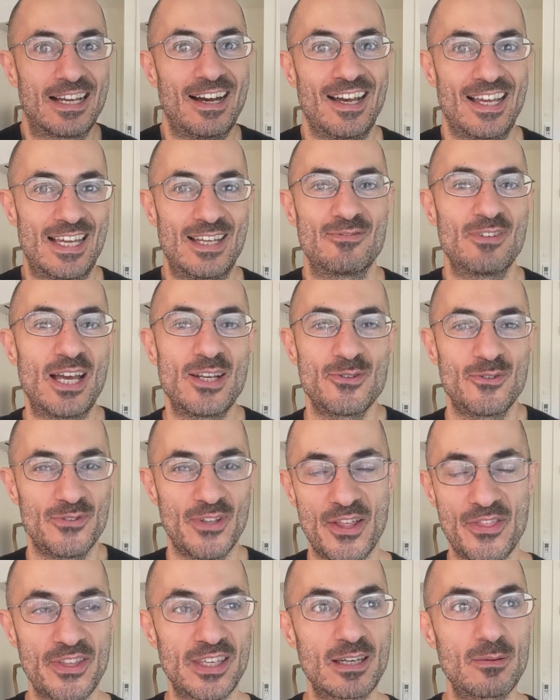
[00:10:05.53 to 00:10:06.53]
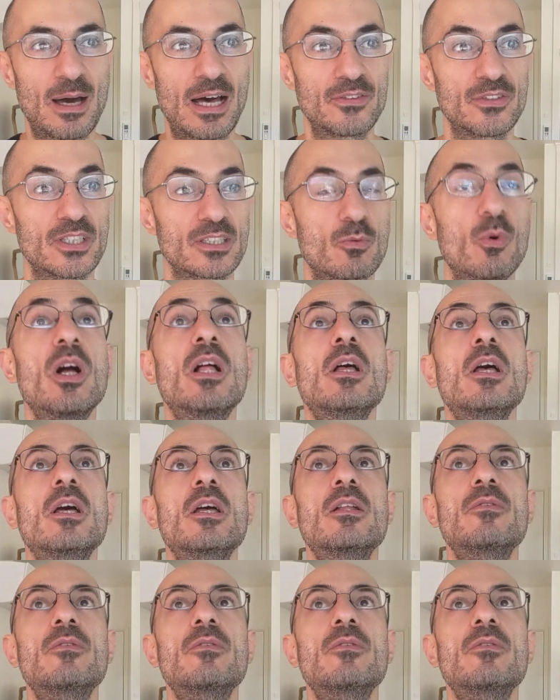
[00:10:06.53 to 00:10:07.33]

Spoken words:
God, I know nothing about this. Well,